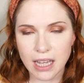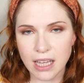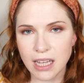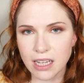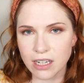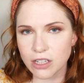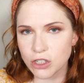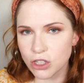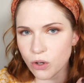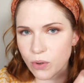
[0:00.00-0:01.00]
and
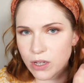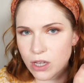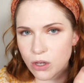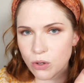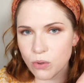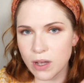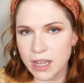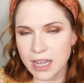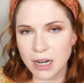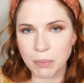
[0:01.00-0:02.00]
show you
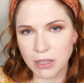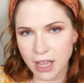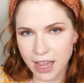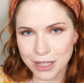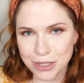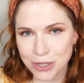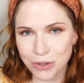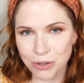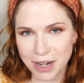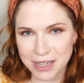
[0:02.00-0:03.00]
it applied
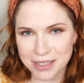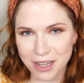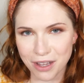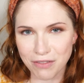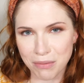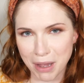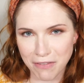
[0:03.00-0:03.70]
to the rest of my